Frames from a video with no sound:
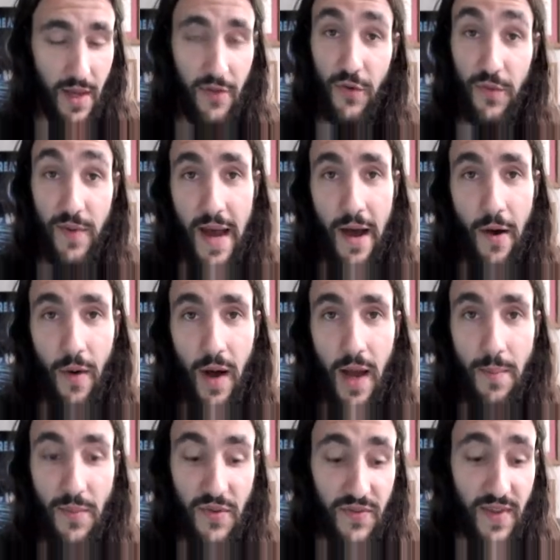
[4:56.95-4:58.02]
So now
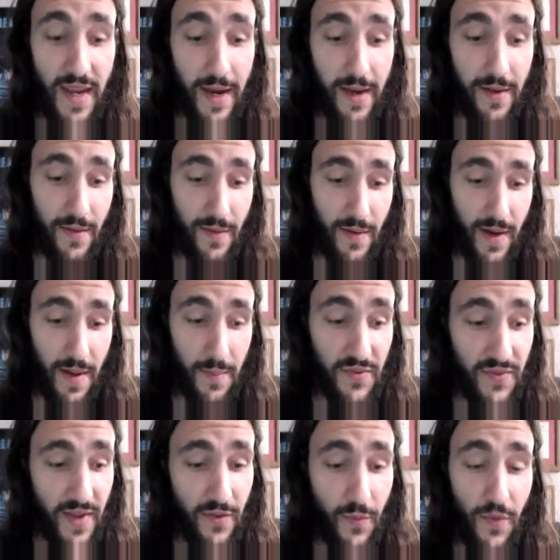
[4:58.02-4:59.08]
I'm staked
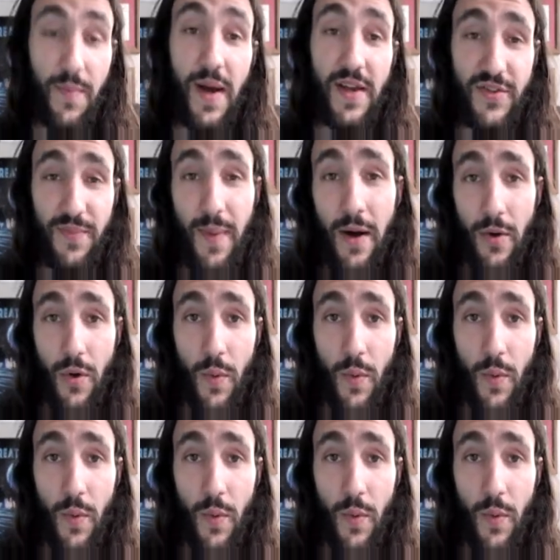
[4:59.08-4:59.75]
with my Smile